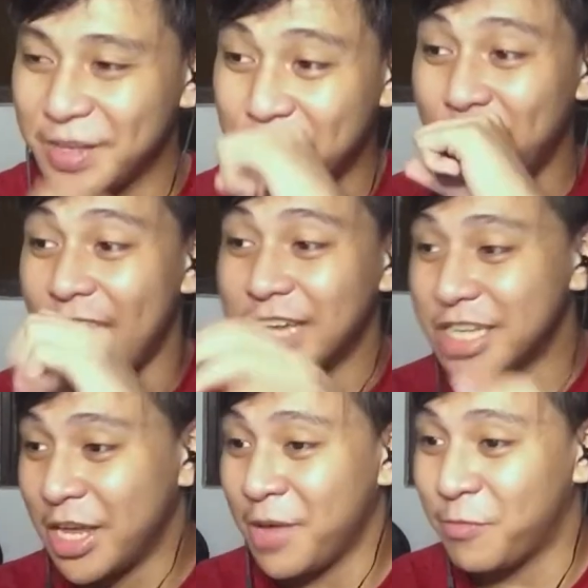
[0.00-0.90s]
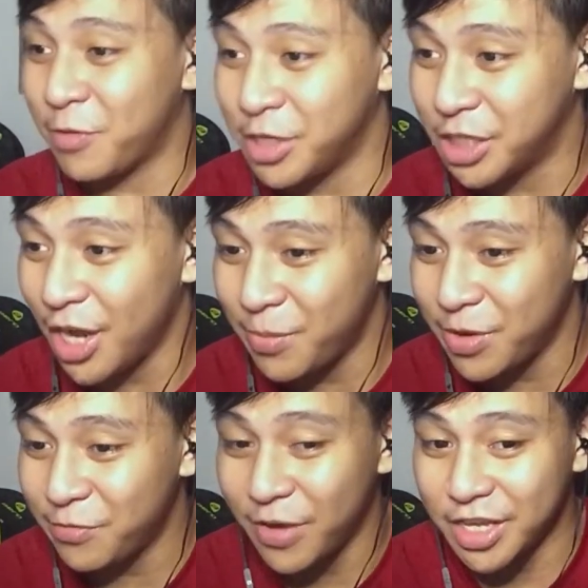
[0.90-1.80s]
You're asking him for a job and
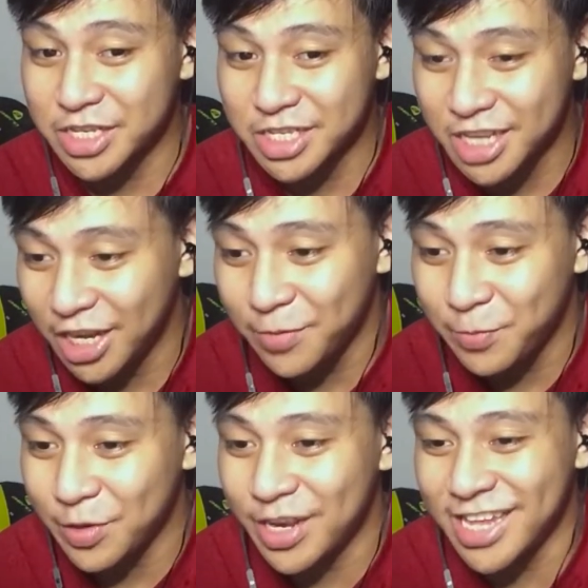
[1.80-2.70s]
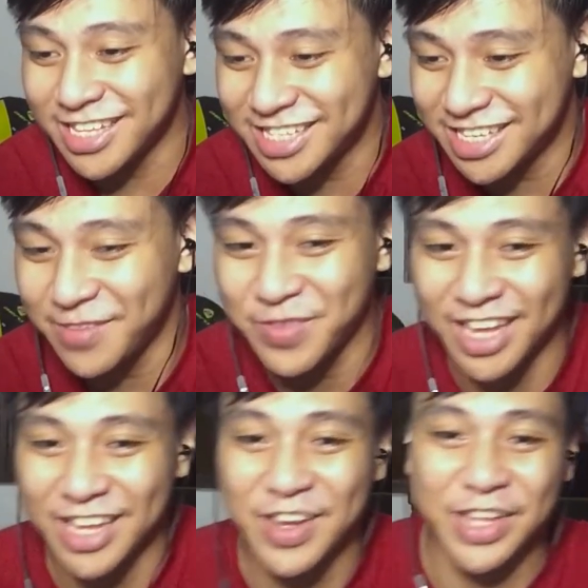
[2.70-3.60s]
you fucking sneak up on it.
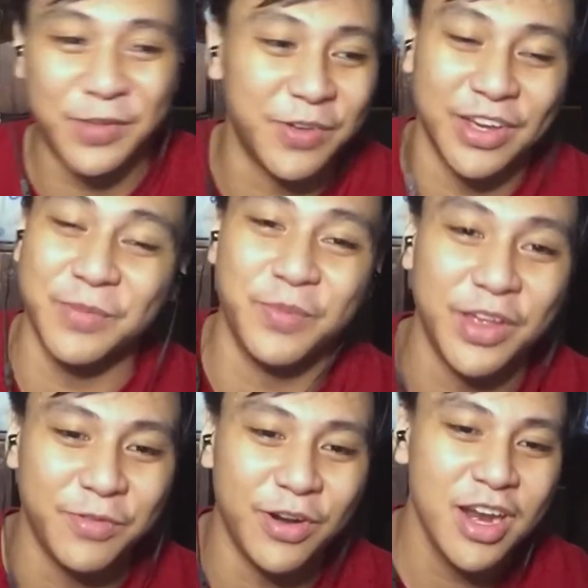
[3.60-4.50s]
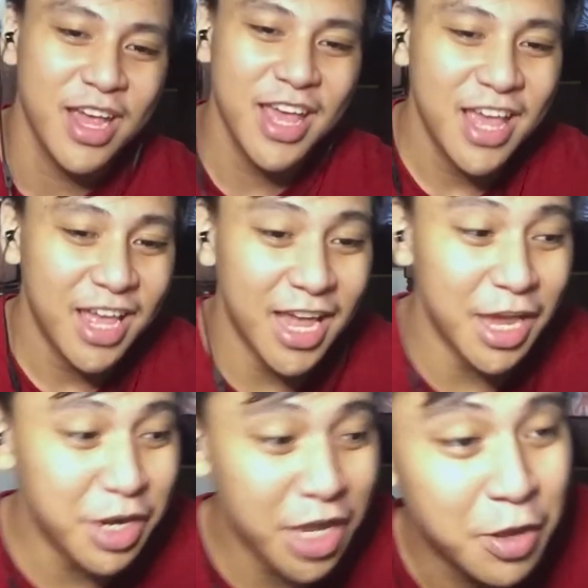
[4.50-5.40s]
Something you need to fucking pay for.
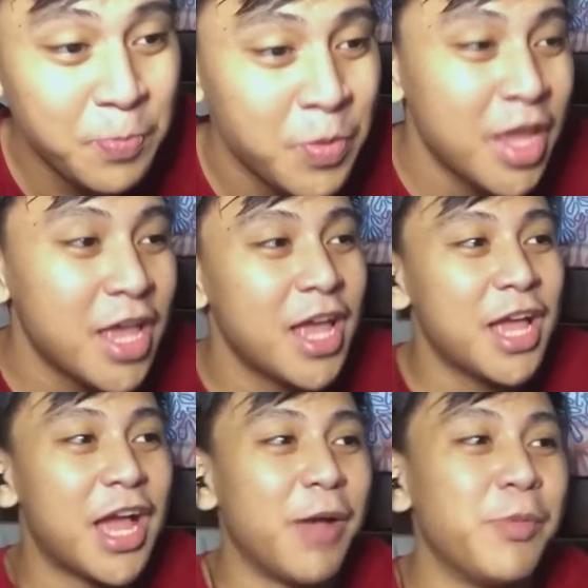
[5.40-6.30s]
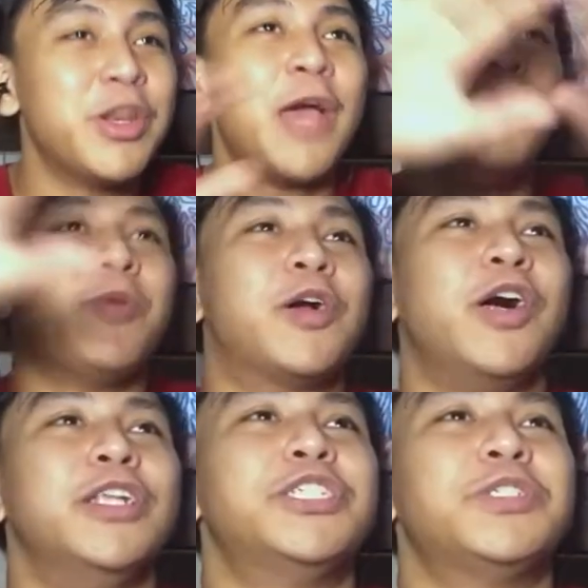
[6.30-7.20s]
And then. I'm gonna
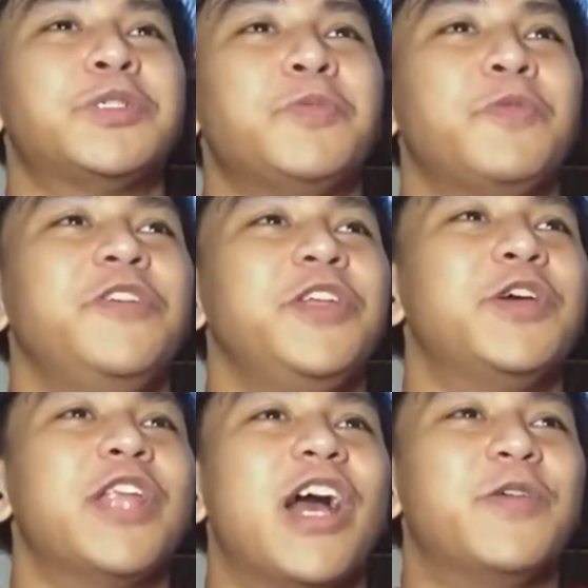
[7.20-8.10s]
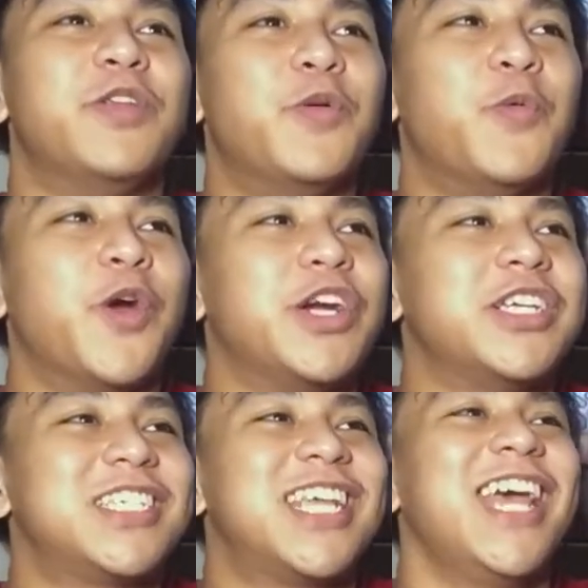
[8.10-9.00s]
call this video now the
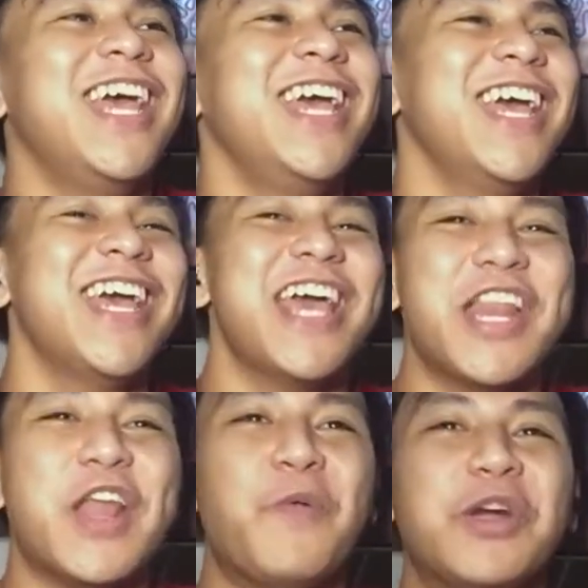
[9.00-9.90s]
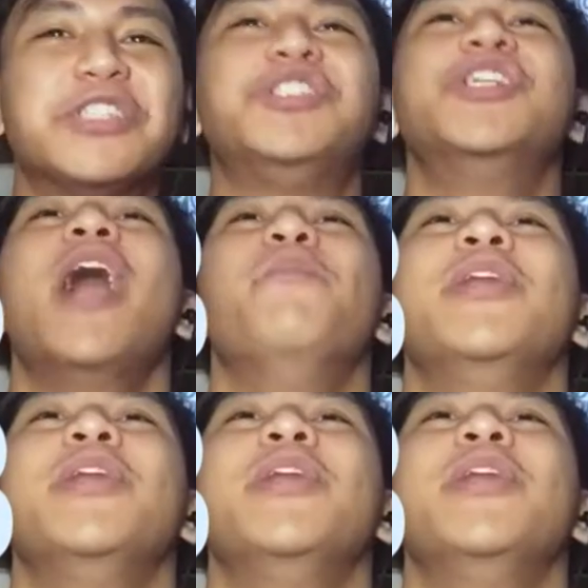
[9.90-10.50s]
worst job